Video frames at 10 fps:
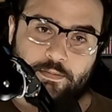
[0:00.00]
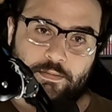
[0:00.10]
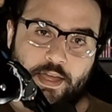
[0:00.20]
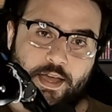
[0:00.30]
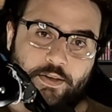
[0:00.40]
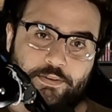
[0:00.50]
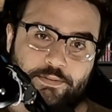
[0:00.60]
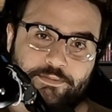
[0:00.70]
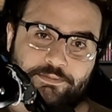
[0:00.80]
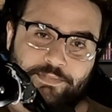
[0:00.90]
Oh,
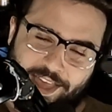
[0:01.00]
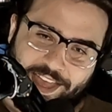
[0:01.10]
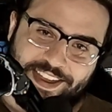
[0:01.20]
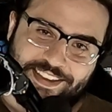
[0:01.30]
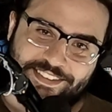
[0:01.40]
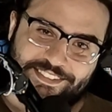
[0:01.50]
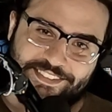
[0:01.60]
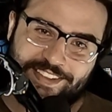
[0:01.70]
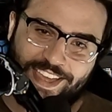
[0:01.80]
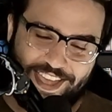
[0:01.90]
hey,
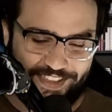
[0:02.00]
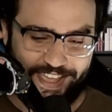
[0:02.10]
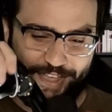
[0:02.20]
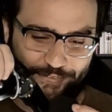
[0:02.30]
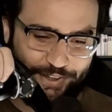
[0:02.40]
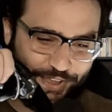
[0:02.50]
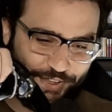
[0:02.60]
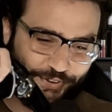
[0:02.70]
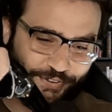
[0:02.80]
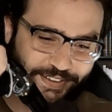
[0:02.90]
how are
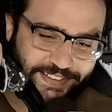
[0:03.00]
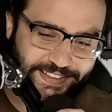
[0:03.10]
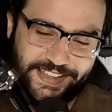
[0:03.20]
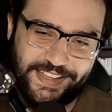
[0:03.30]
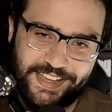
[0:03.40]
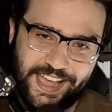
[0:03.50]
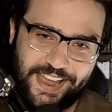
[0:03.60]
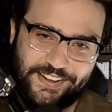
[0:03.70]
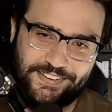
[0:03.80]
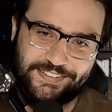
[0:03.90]
you?
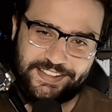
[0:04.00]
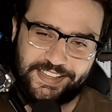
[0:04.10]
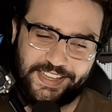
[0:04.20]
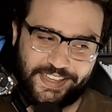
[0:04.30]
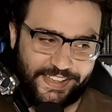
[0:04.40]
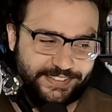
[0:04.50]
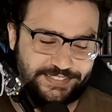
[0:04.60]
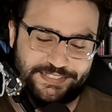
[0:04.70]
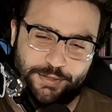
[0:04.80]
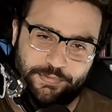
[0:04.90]
I heard
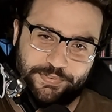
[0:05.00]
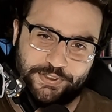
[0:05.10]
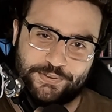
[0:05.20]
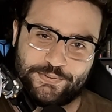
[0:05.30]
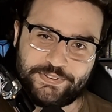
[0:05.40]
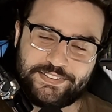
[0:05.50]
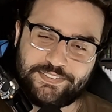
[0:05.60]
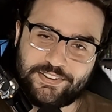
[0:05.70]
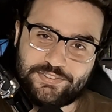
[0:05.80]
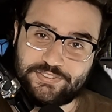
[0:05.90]
some of you
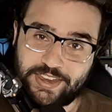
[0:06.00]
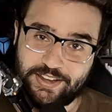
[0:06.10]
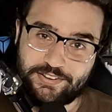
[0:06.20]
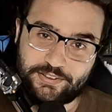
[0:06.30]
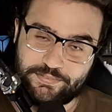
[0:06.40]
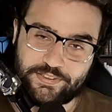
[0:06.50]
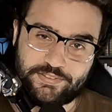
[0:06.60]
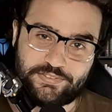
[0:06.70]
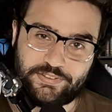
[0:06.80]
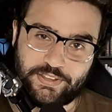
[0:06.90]
are scared of
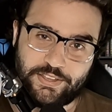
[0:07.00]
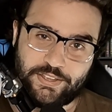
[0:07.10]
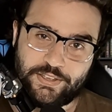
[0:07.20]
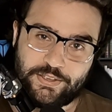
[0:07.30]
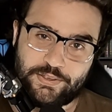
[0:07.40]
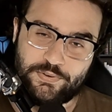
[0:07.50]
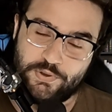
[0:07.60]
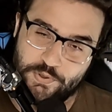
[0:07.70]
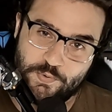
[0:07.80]
this new